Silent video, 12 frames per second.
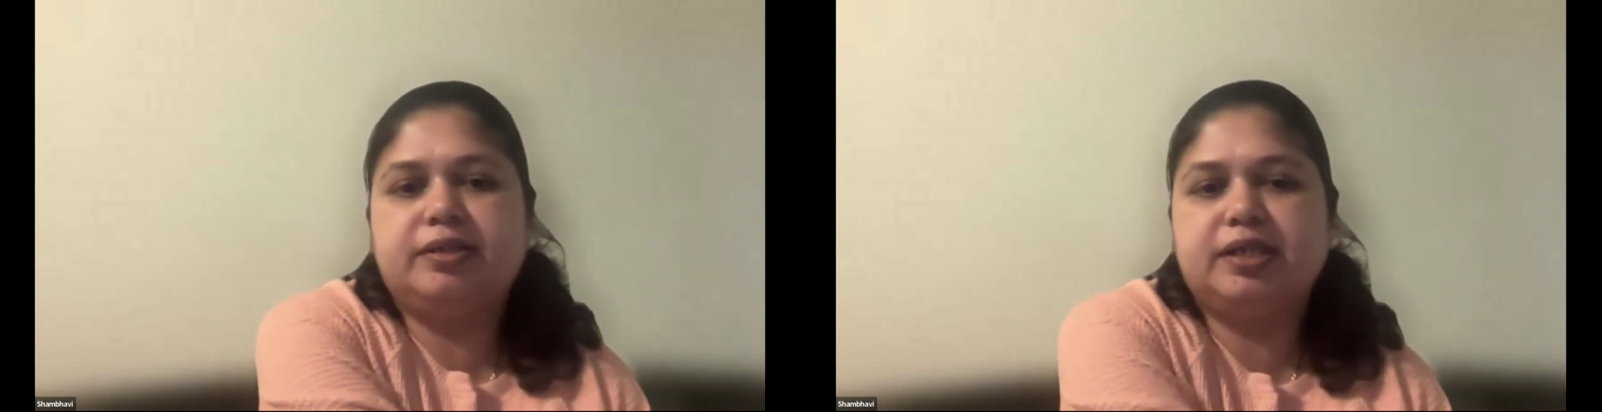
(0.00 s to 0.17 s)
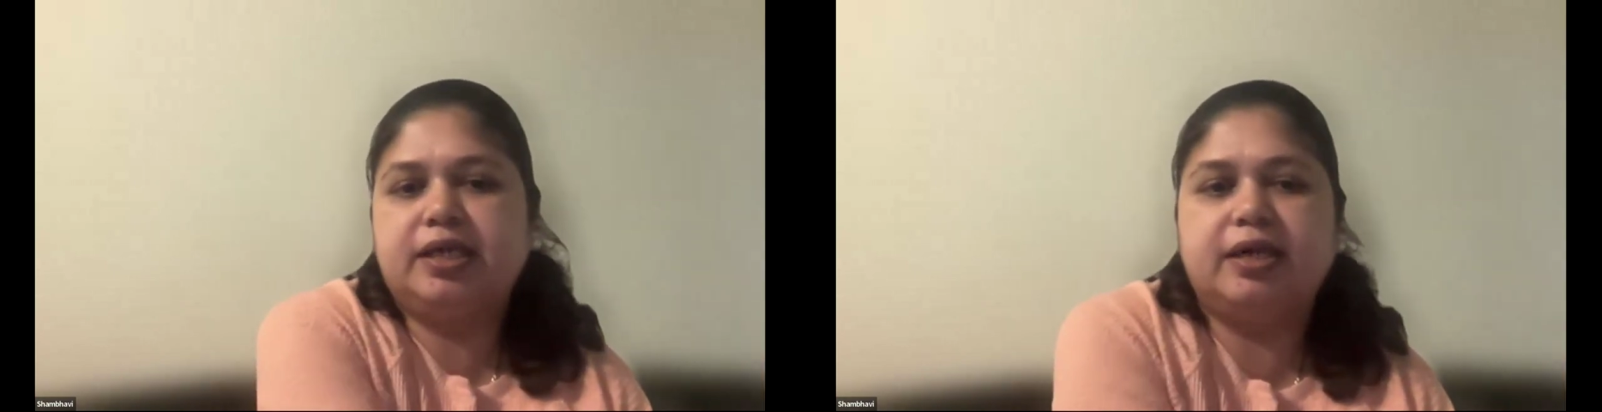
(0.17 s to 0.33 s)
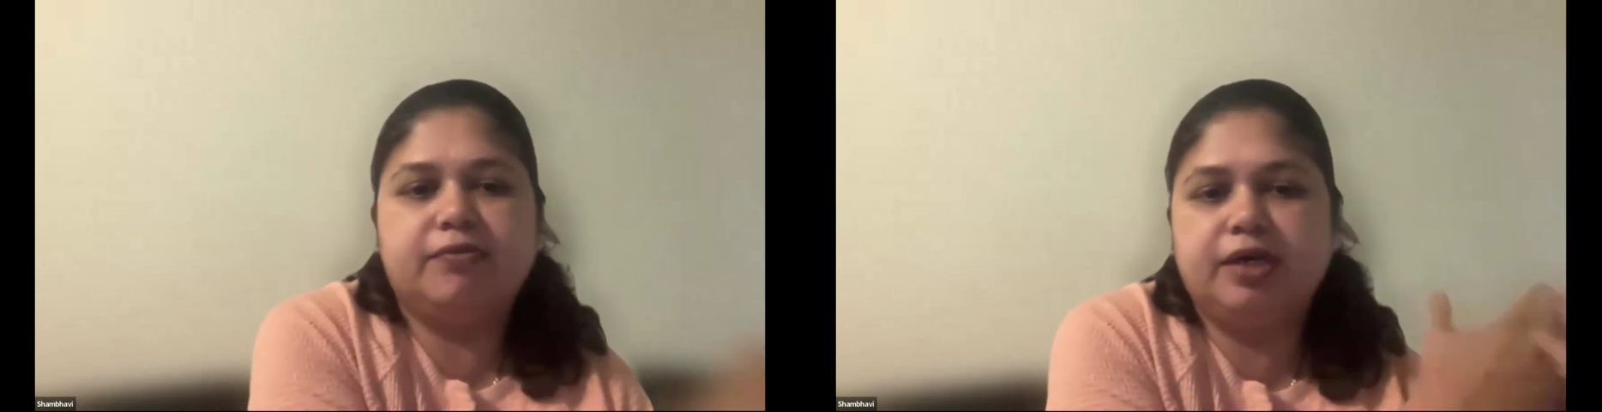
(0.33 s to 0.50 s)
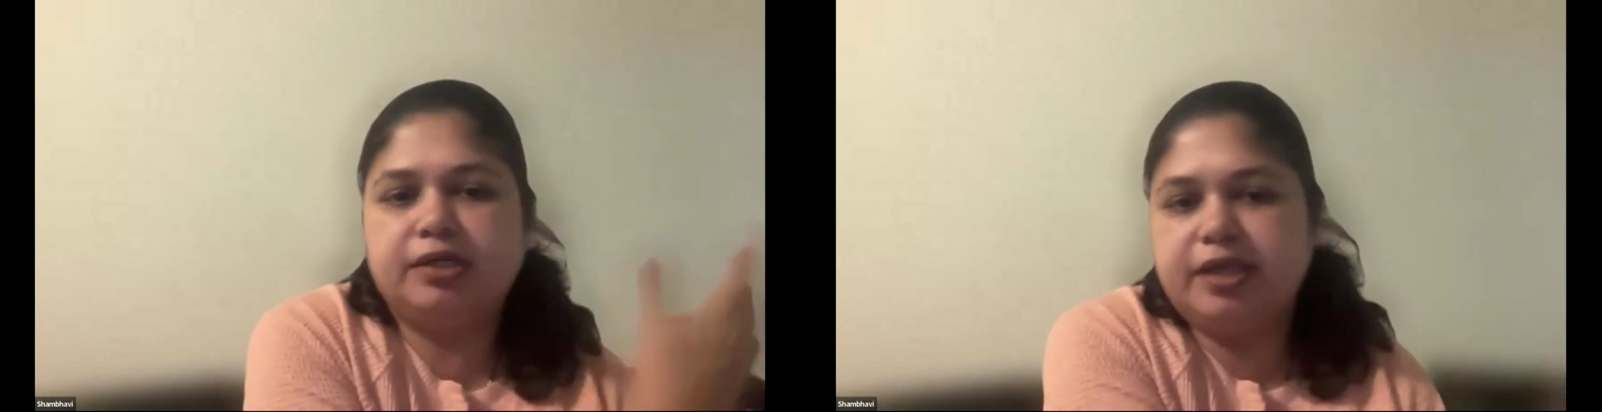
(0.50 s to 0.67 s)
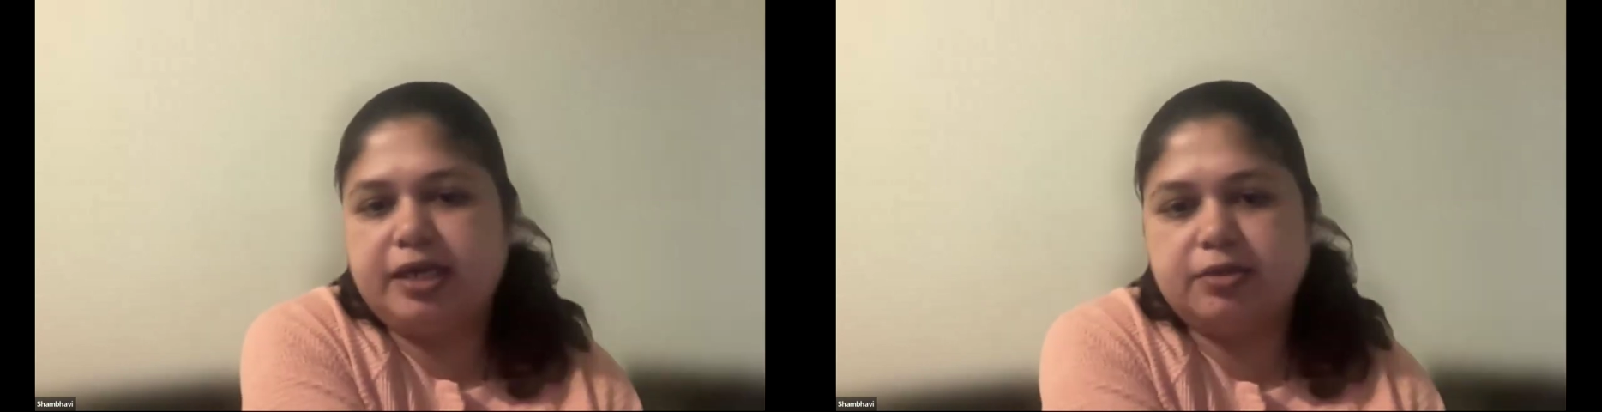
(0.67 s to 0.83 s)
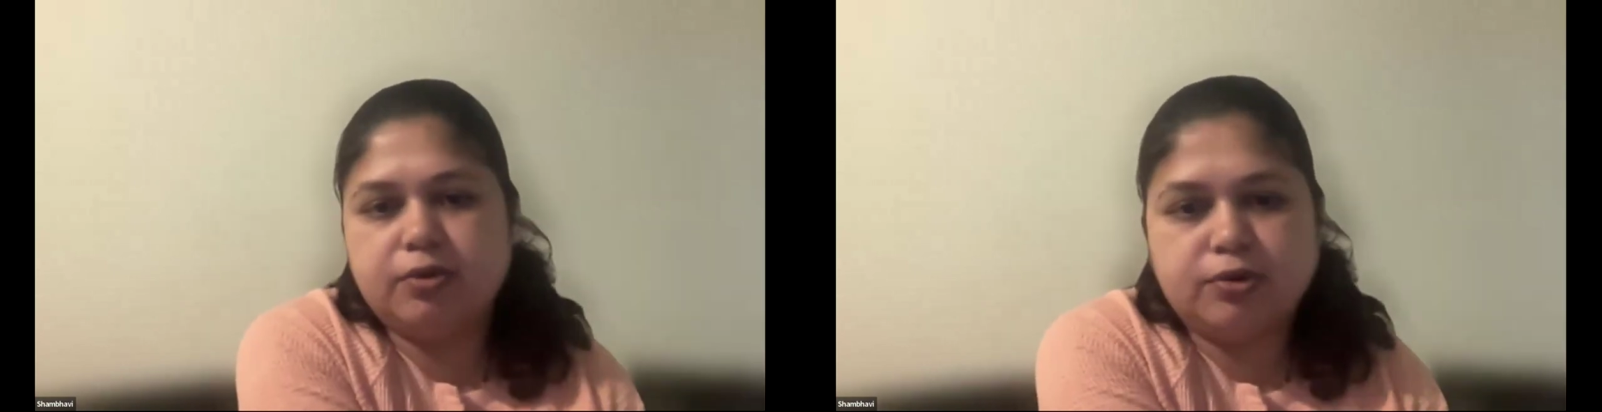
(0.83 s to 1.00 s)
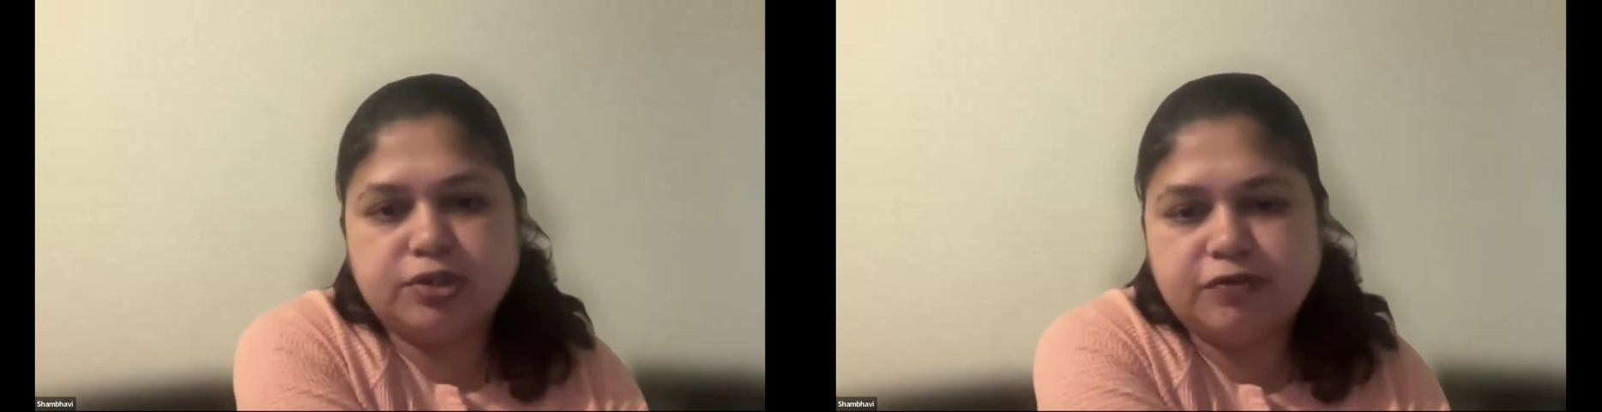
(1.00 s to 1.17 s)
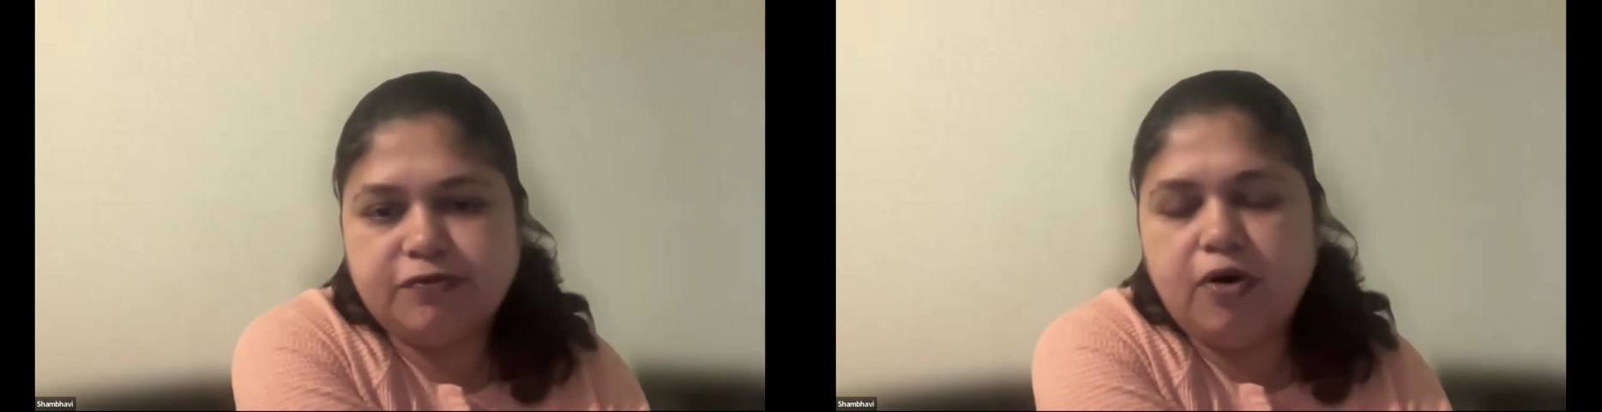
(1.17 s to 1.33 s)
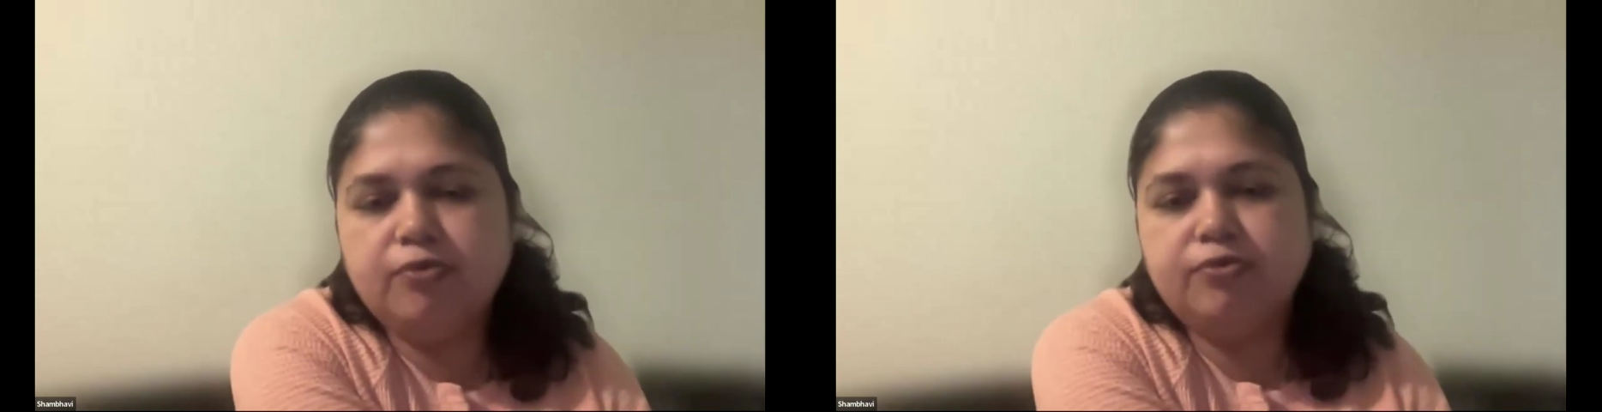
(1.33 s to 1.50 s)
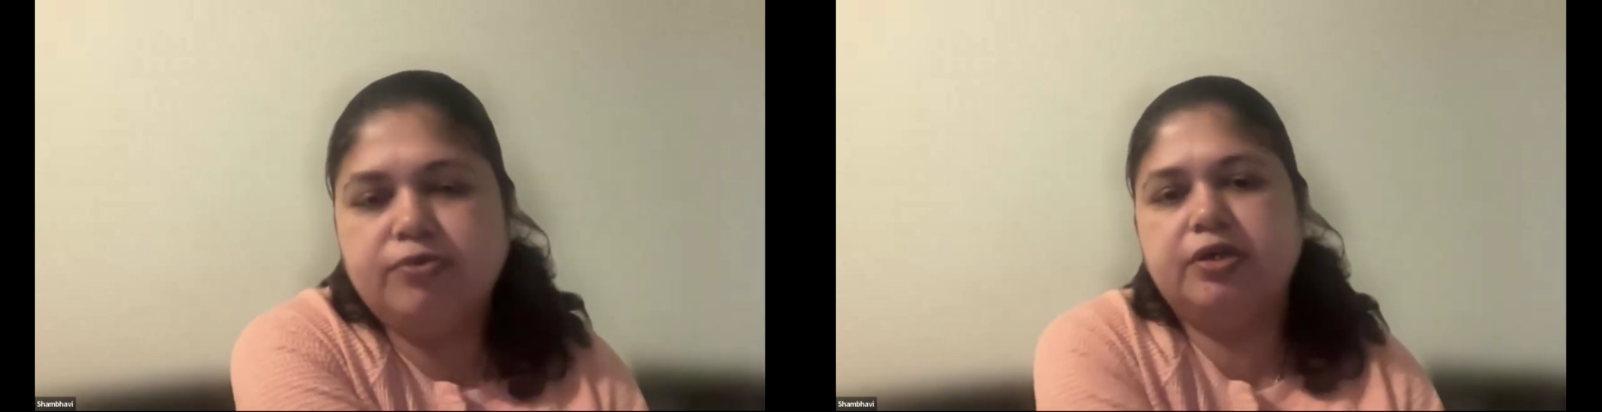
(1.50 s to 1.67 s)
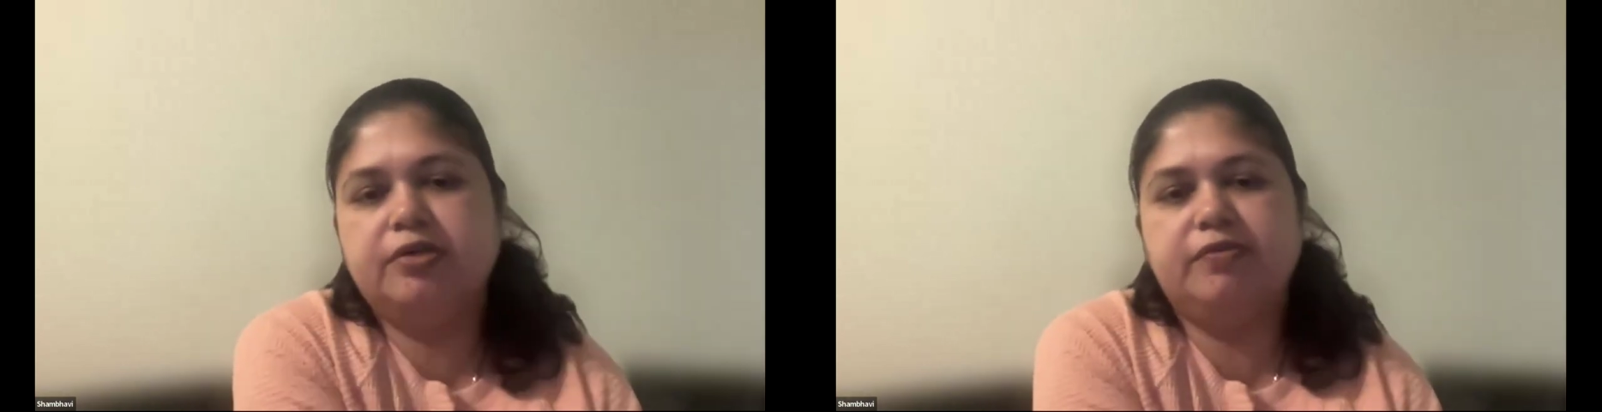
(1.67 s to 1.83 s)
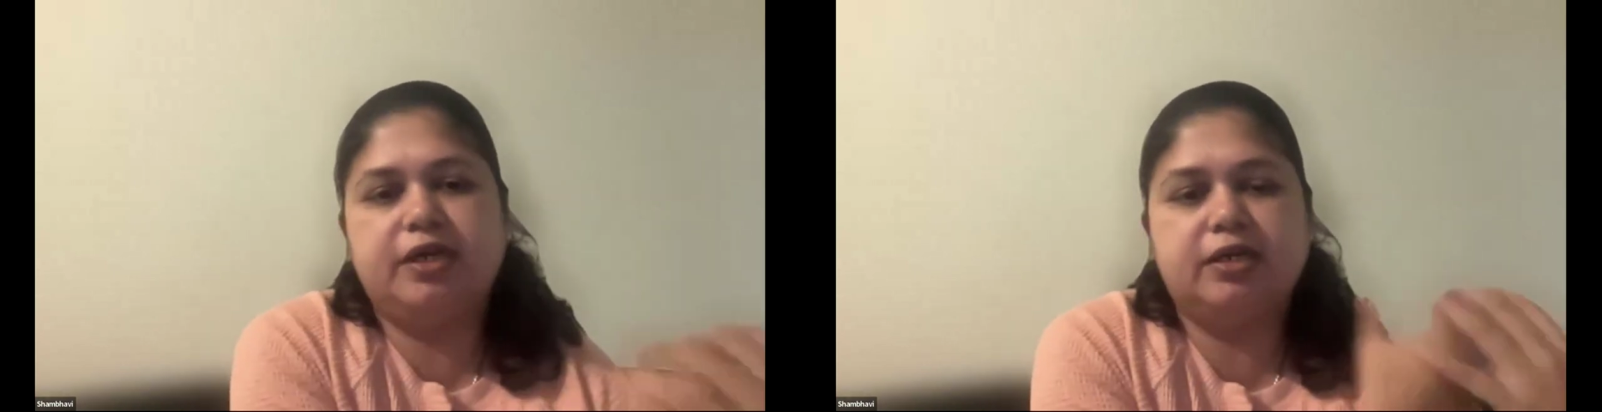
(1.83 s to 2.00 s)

say that we are technology forward,